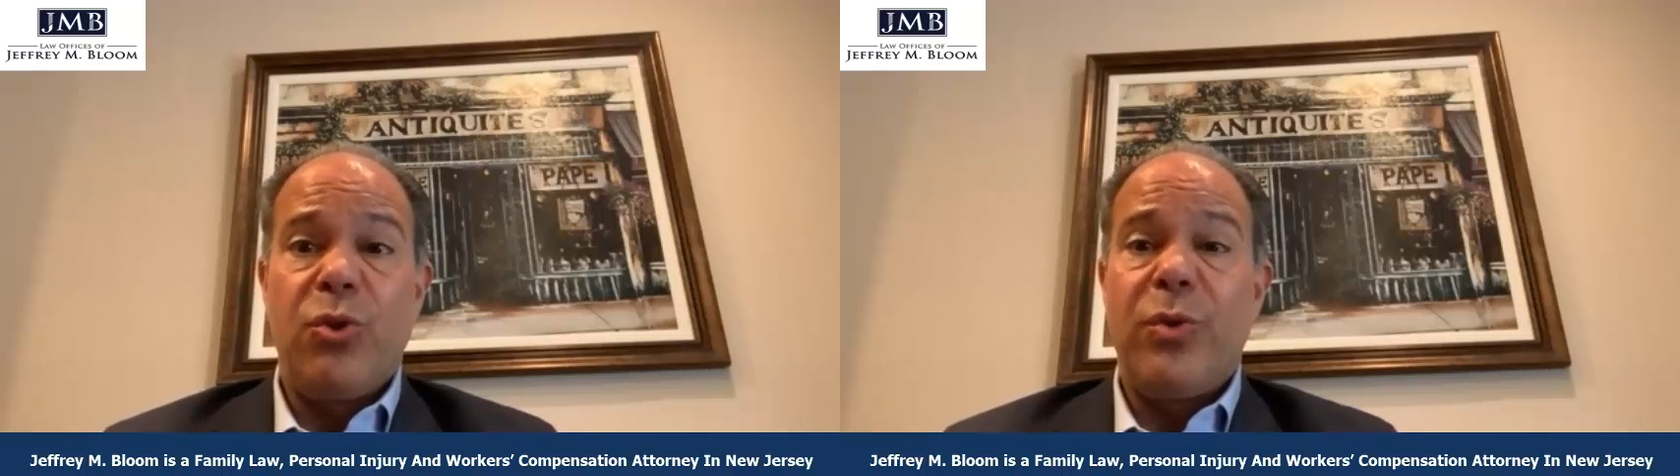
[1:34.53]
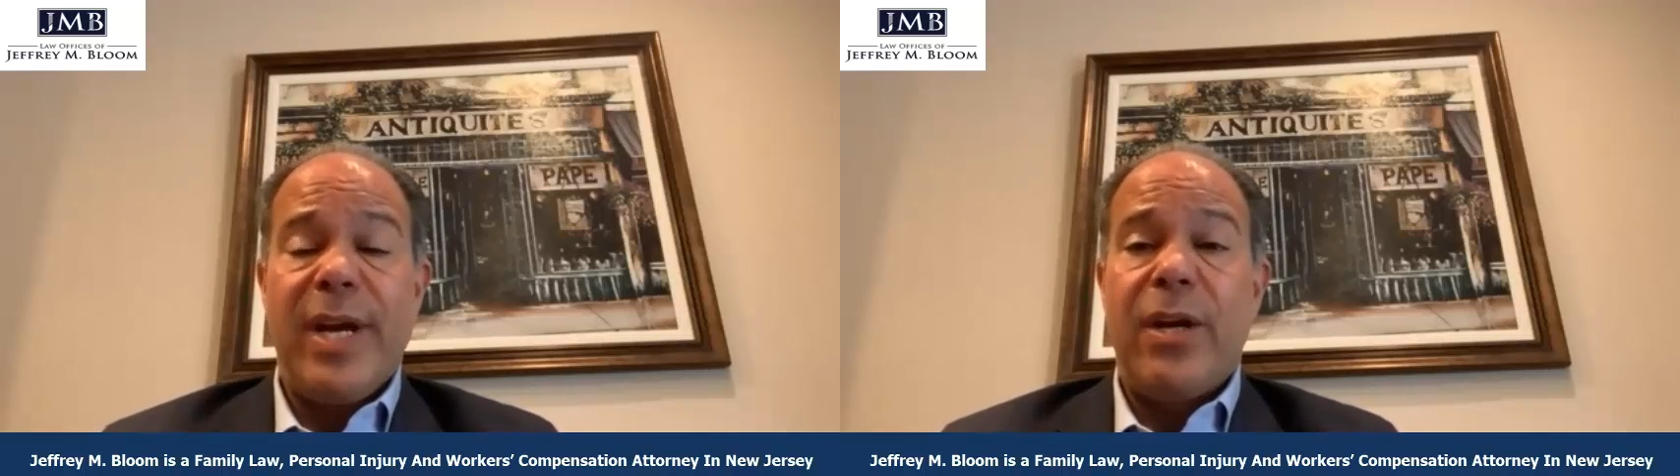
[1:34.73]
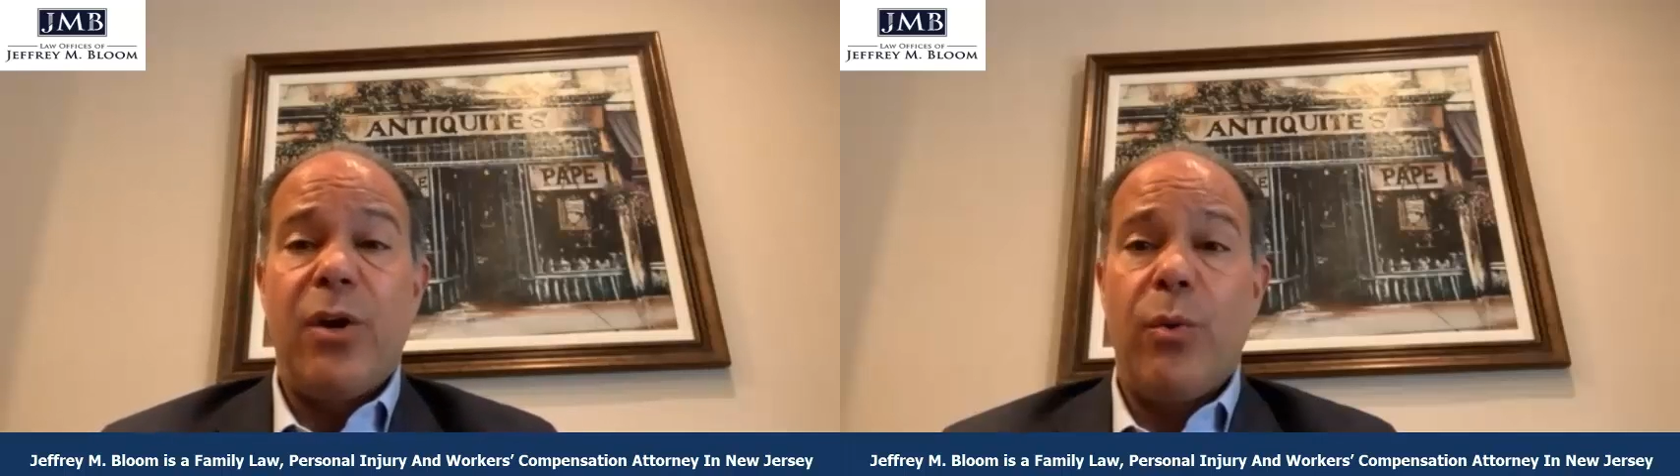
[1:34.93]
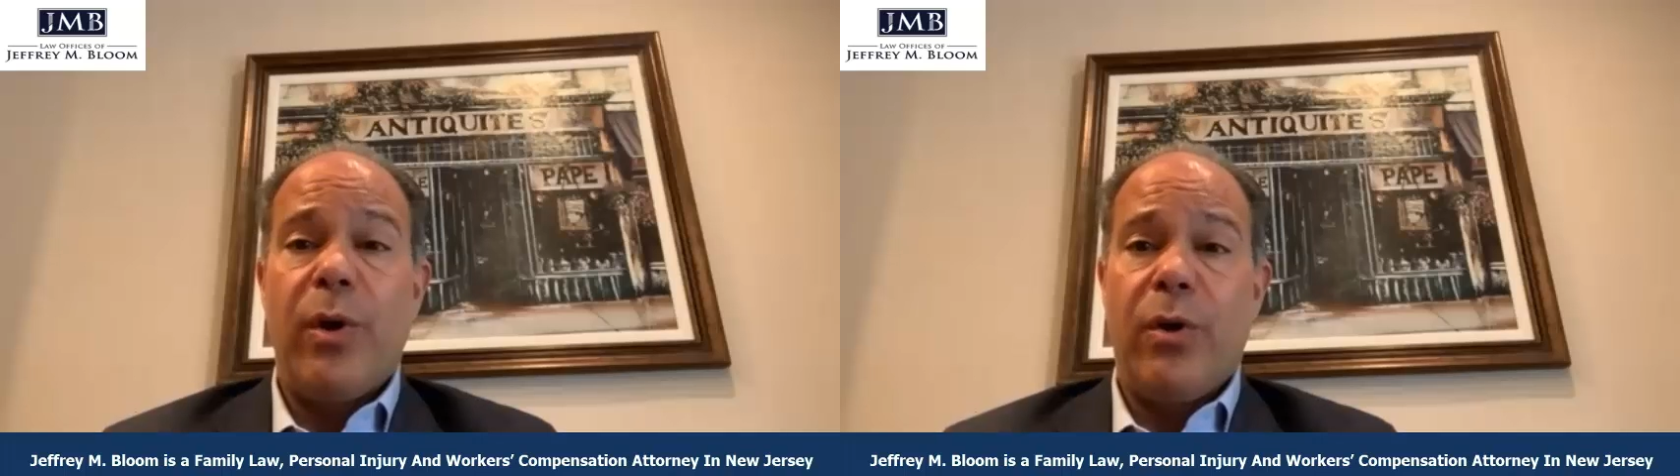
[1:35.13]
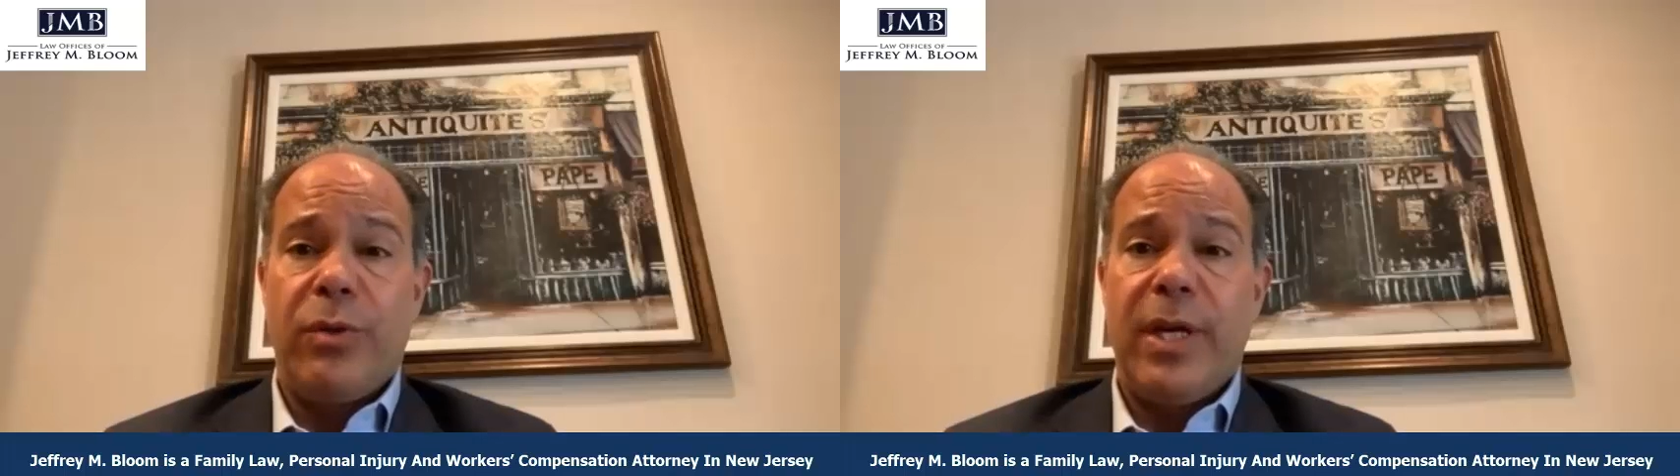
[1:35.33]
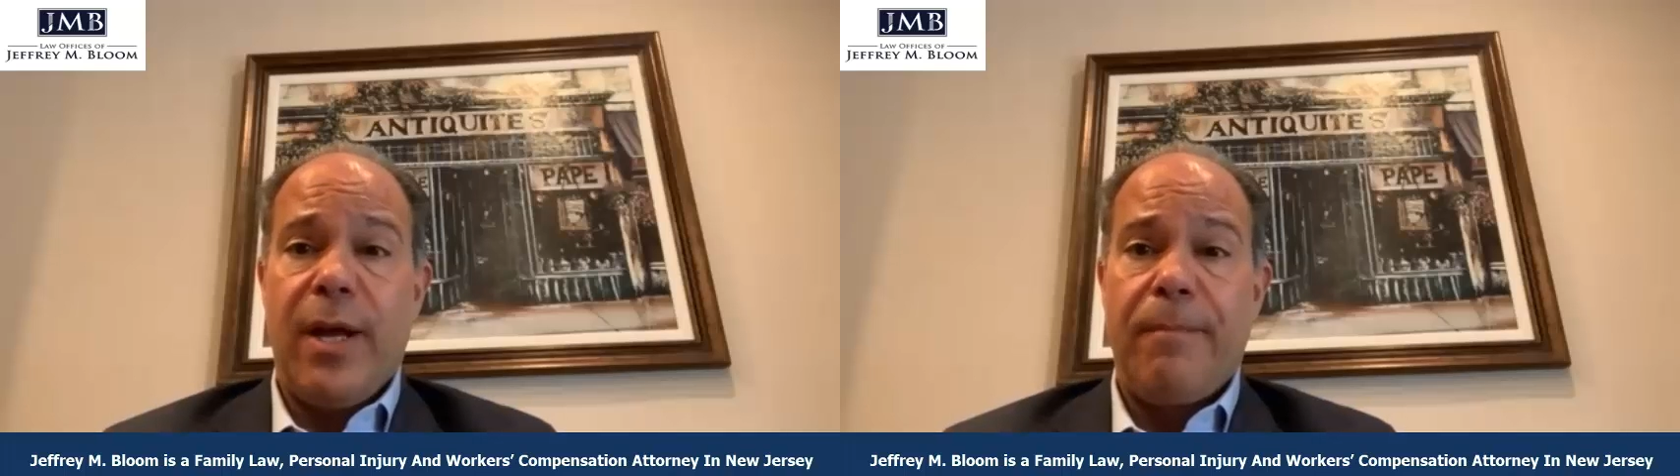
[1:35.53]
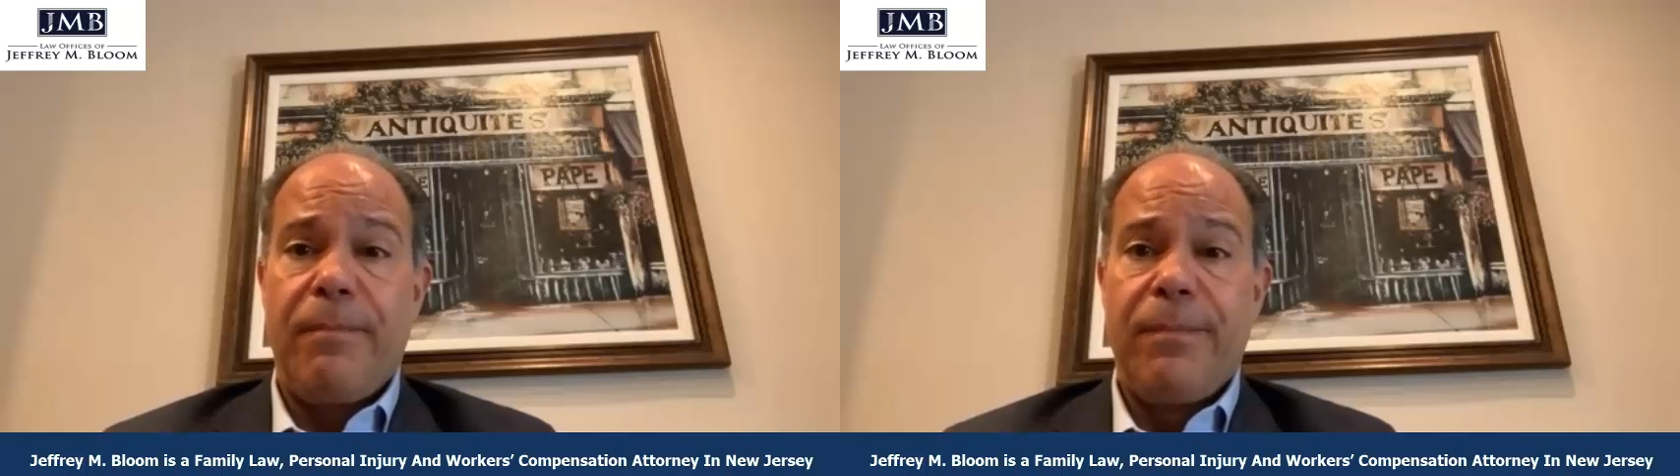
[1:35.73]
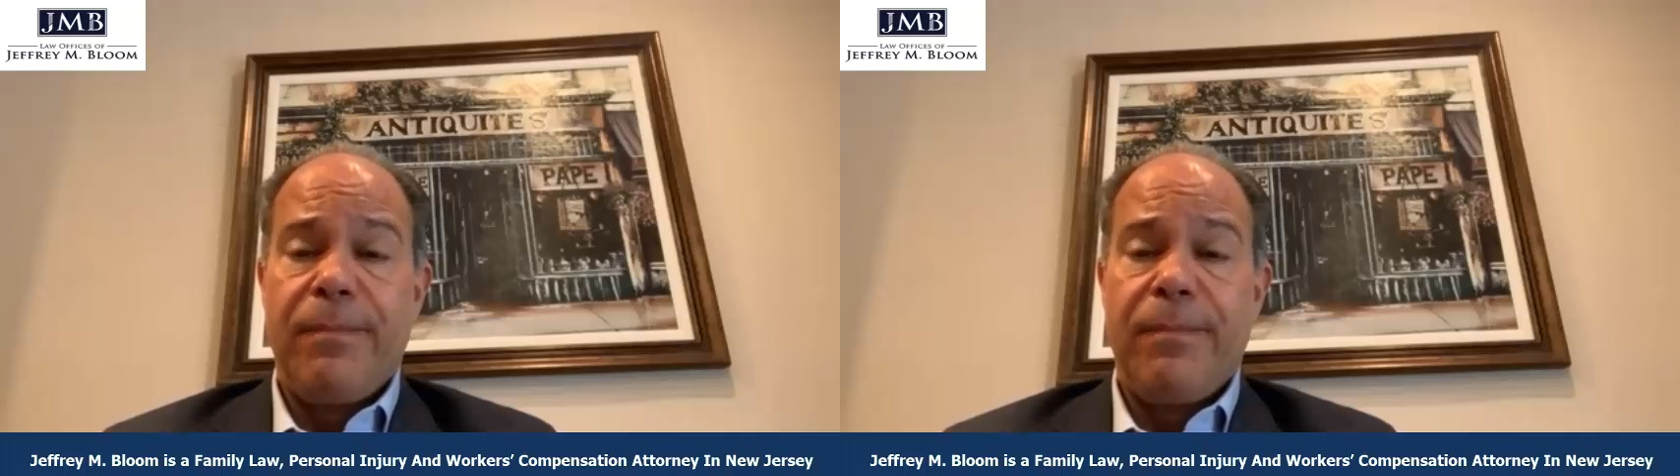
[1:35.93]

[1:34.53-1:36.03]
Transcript: You can't go to a hotel.